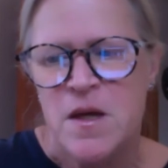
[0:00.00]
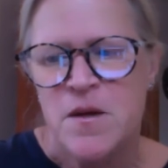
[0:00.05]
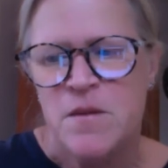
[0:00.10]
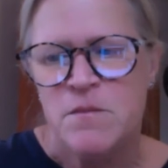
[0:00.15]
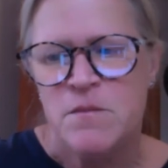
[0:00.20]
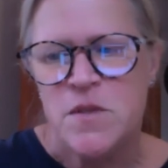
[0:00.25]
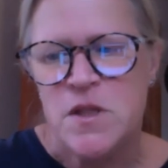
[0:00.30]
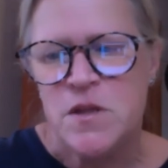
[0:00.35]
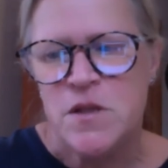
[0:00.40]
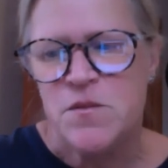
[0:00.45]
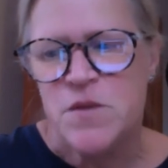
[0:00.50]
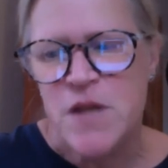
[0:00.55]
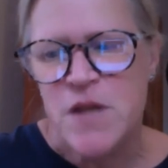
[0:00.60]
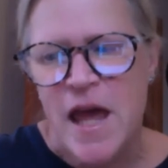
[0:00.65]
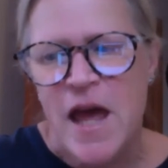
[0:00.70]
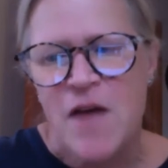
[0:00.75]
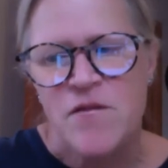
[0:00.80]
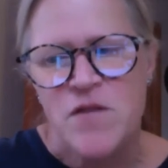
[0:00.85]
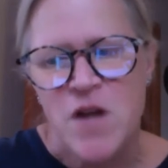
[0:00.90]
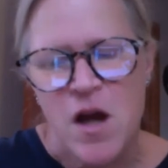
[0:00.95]
to, to
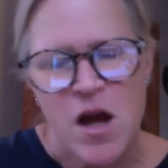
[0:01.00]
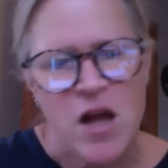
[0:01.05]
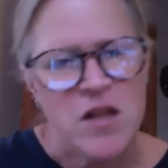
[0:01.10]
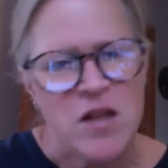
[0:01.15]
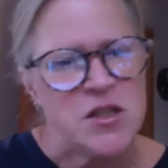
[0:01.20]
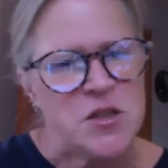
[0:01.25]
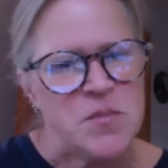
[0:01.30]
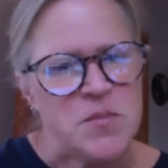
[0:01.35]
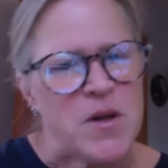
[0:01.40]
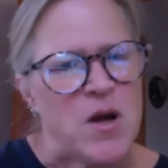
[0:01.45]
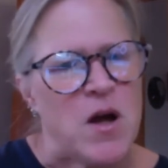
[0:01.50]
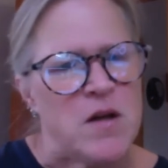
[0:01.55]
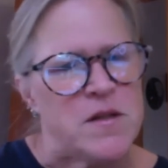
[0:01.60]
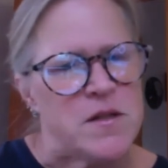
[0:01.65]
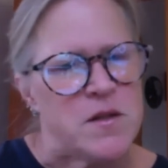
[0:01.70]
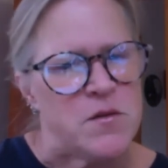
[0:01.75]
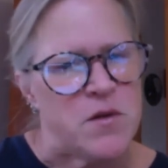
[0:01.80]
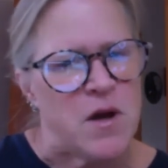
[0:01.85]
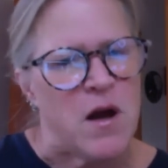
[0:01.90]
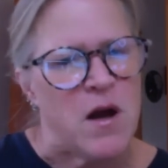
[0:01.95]
have knowledge but
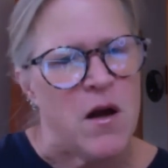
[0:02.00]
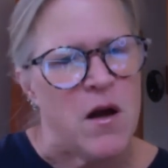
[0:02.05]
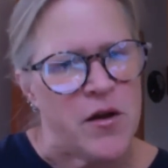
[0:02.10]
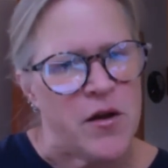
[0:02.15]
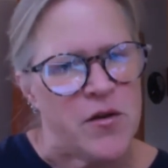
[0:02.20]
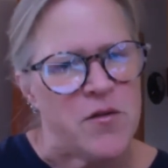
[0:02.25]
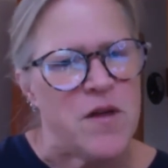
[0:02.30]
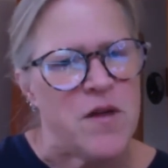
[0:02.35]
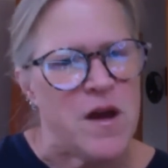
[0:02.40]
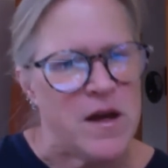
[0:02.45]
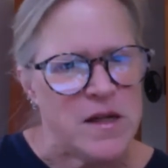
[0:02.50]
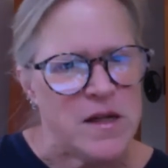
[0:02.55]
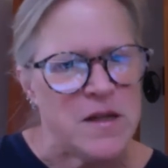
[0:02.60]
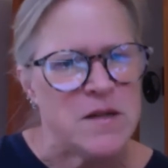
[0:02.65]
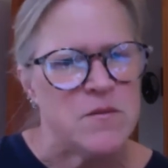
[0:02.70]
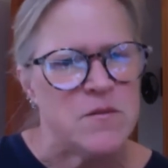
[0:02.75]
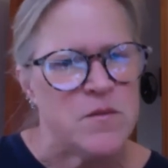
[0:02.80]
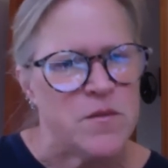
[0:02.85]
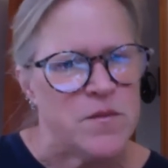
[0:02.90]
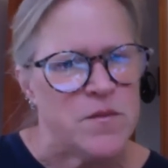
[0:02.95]
also to honor that
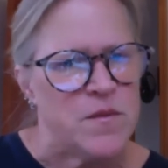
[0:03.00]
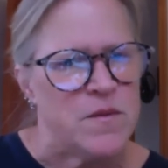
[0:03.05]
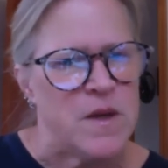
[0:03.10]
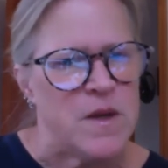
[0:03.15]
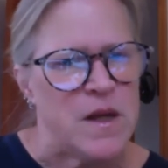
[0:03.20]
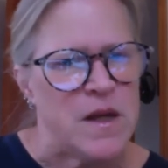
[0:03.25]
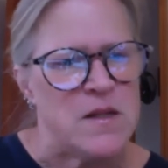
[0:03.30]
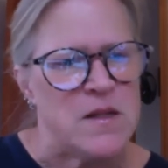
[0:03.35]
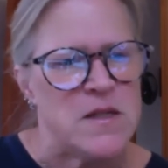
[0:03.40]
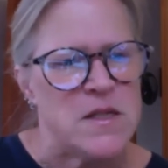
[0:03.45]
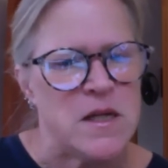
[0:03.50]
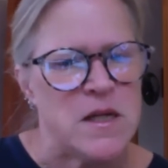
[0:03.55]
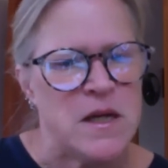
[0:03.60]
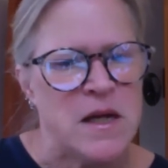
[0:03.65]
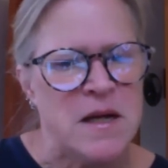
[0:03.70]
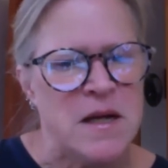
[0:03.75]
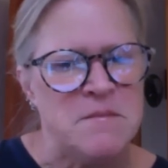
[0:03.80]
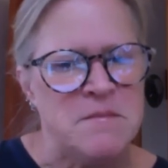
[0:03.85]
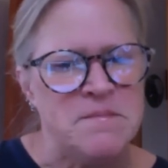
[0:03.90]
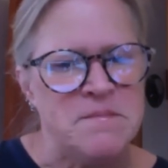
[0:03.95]
and
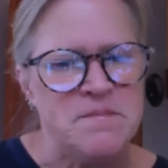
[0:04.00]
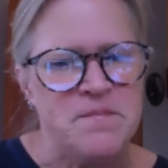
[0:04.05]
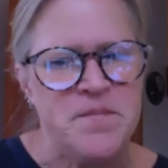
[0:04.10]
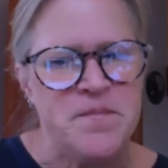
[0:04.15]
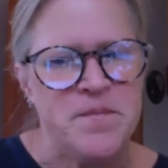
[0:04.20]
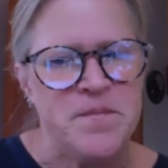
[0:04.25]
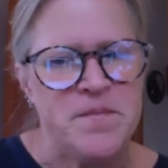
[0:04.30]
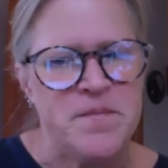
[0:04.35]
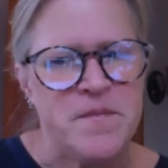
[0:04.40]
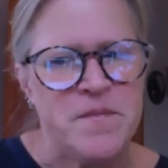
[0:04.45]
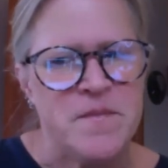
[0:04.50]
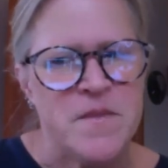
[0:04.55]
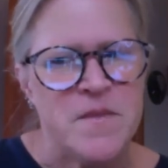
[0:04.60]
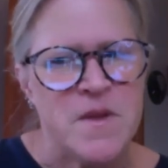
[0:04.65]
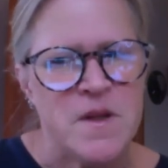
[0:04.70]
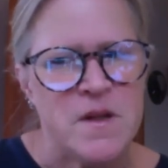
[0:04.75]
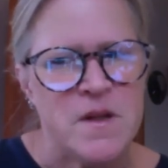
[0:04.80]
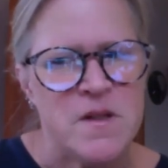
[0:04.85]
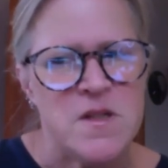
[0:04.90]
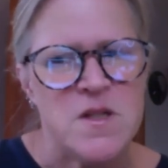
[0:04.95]
um,
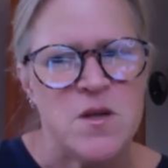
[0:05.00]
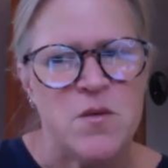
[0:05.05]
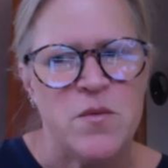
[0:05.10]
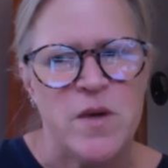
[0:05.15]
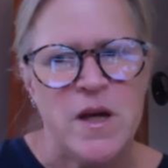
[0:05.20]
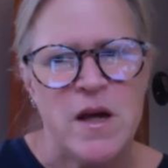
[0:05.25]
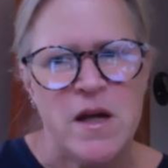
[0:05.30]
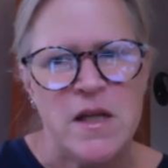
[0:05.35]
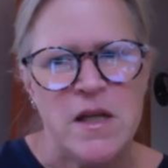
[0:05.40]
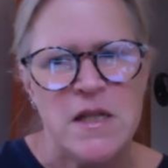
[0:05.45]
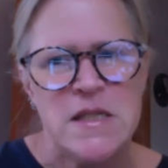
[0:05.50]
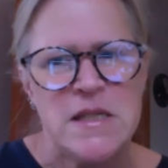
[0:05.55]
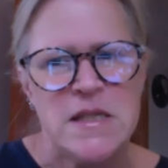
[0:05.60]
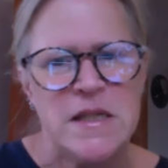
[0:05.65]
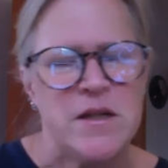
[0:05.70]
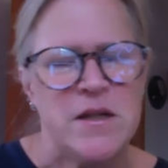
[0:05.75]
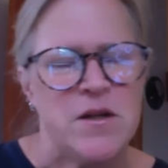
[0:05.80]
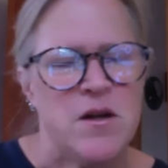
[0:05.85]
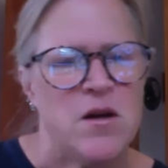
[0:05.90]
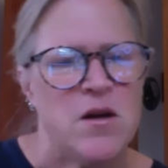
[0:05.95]
and so we kind of did
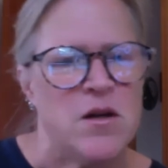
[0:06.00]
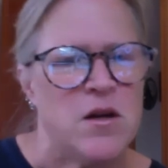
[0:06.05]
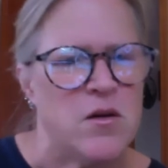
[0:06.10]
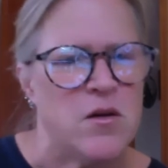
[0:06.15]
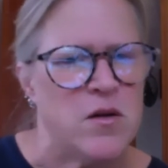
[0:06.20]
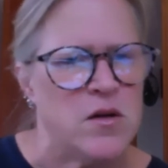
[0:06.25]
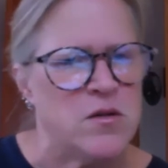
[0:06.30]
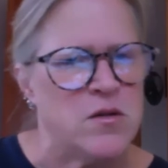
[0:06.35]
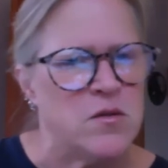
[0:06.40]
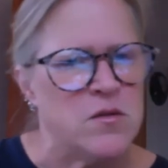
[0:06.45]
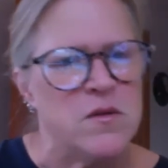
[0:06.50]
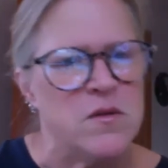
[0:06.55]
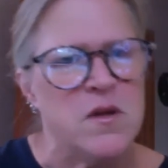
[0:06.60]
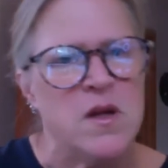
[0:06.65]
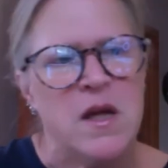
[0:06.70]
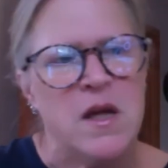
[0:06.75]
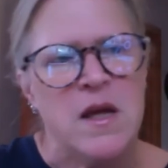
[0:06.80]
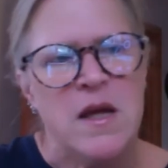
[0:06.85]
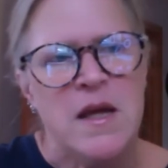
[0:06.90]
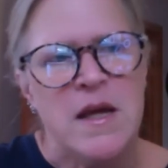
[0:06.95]
it on our own
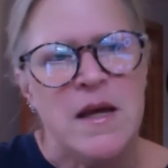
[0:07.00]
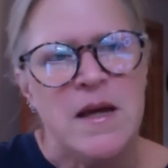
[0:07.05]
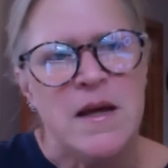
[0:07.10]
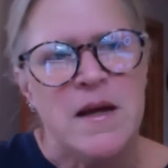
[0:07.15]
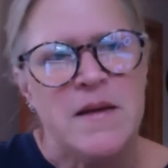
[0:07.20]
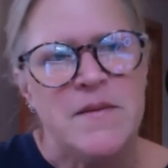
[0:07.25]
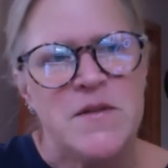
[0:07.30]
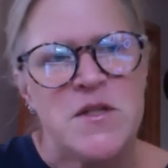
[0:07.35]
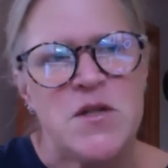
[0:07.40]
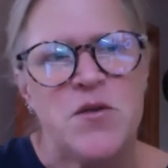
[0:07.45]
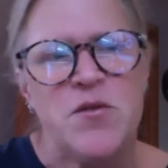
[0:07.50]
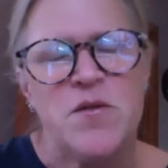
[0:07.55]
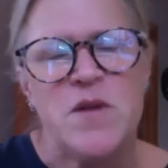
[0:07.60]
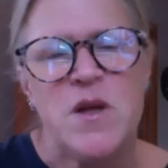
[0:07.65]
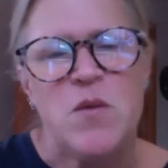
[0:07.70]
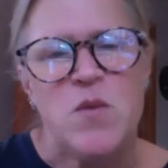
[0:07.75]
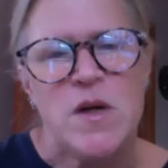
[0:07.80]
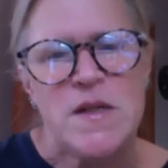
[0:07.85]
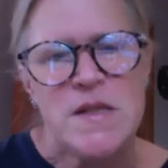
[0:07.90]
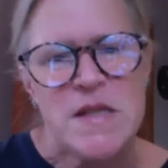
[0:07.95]
certainly
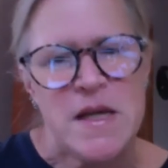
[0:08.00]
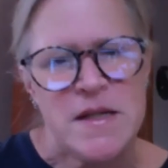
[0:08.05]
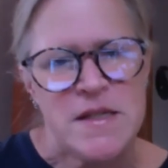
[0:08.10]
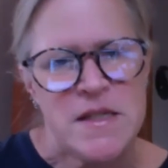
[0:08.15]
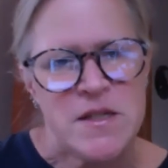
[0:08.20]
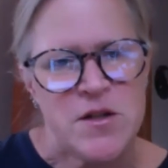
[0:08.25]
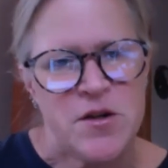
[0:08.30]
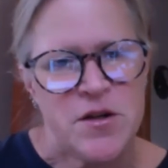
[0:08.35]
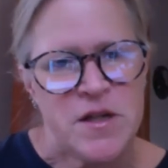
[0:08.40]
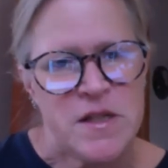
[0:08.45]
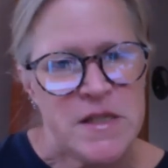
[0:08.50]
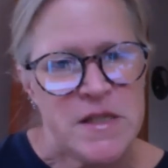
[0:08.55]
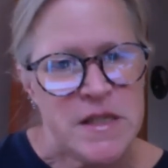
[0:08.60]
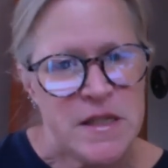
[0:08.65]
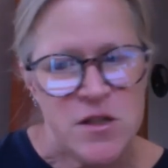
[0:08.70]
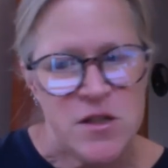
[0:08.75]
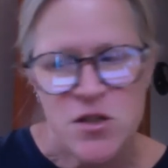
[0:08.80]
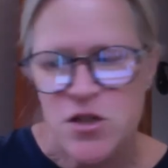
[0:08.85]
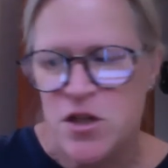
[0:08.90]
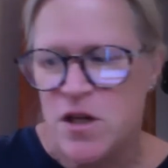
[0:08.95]
once i started
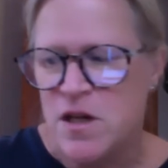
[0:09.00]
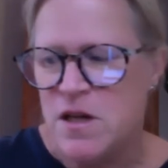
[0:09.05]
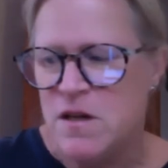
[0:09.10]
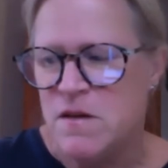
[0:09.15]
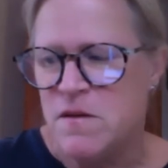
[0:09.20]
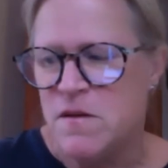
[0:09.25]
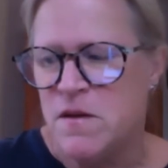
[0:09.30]
teaching